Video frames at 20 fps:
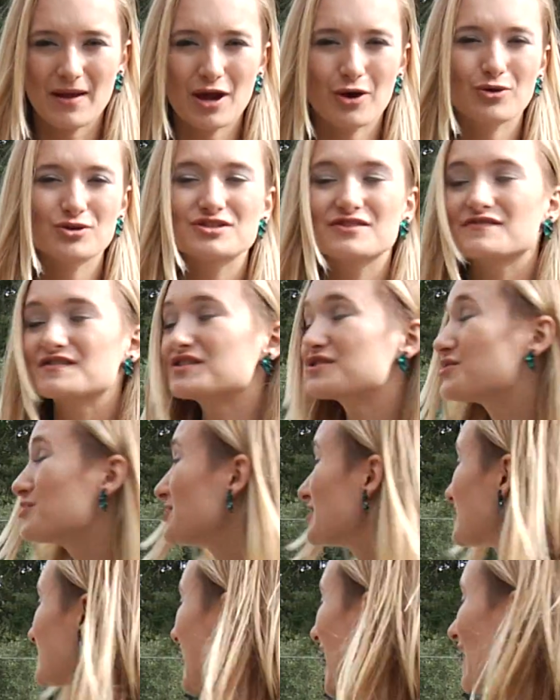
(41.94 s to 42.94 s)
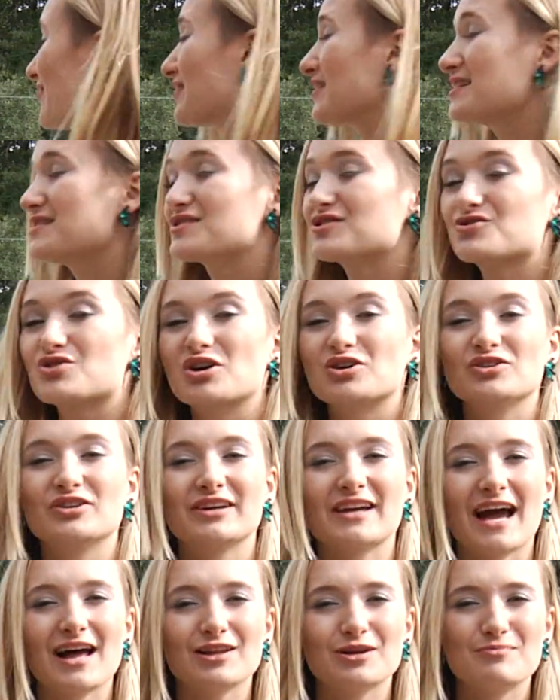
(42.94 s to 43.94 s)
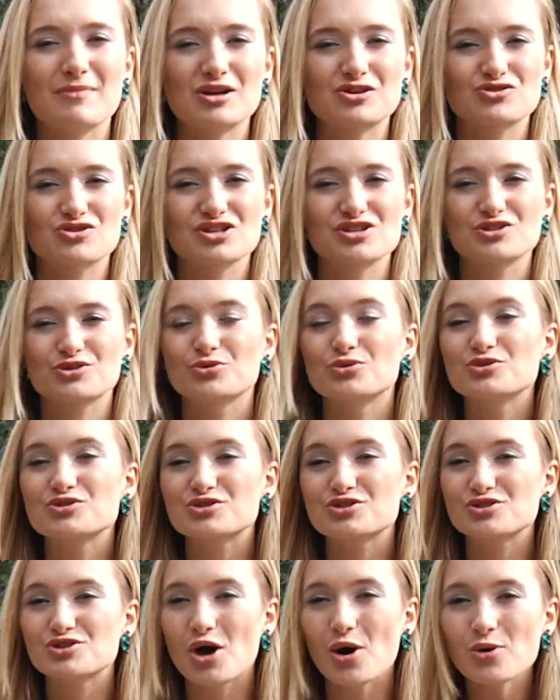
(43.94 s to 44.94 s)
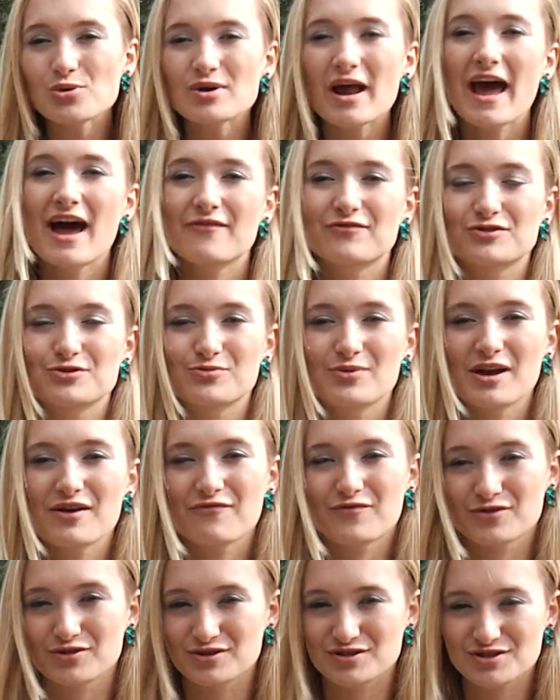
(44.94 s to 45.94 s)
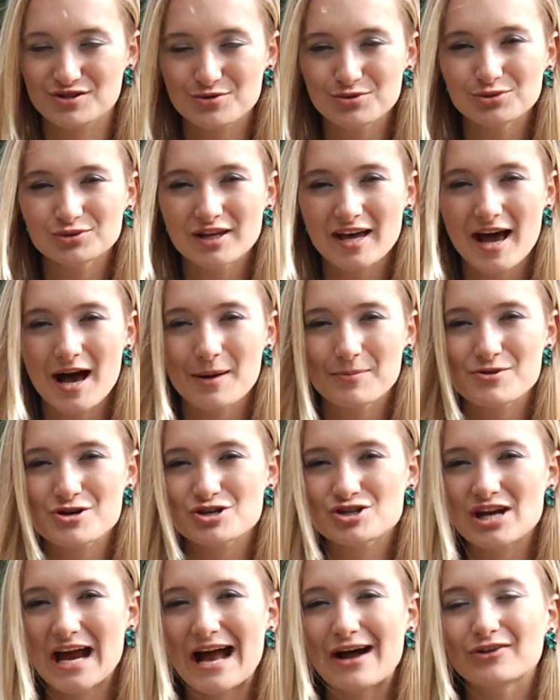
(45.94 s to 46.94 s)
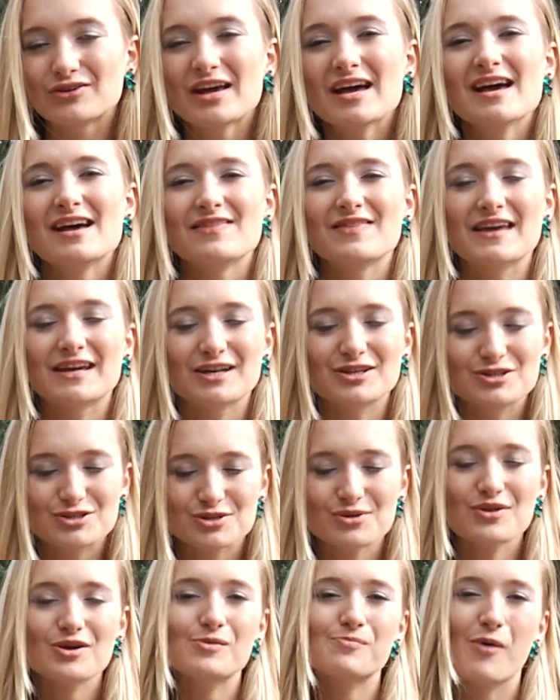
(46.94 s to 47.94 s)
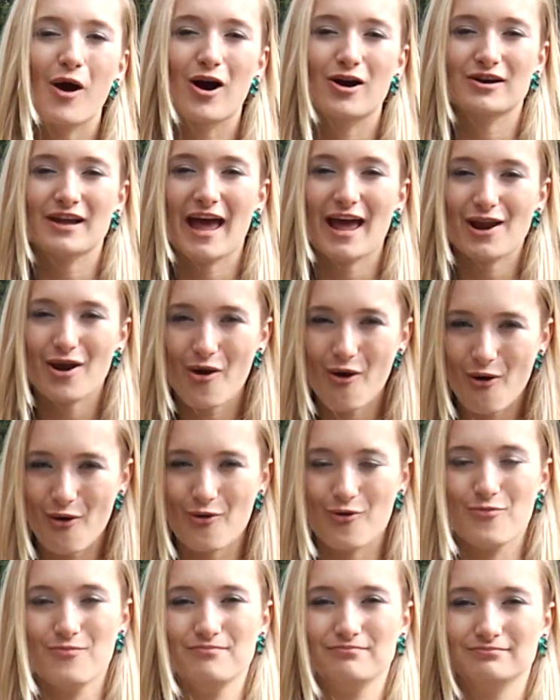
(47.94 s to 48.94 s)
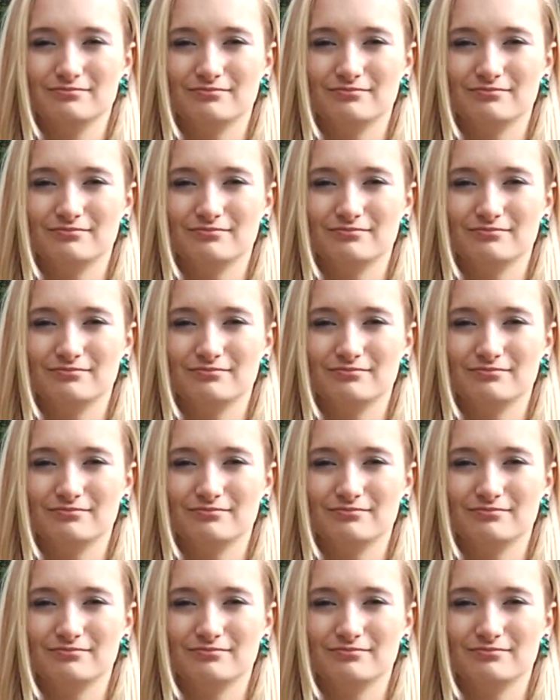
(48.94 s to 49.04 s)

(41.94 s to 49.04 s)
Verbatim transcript: Parents of students at these struggling elementary schools don't have to wait for the school to help their child. They can do their part at home.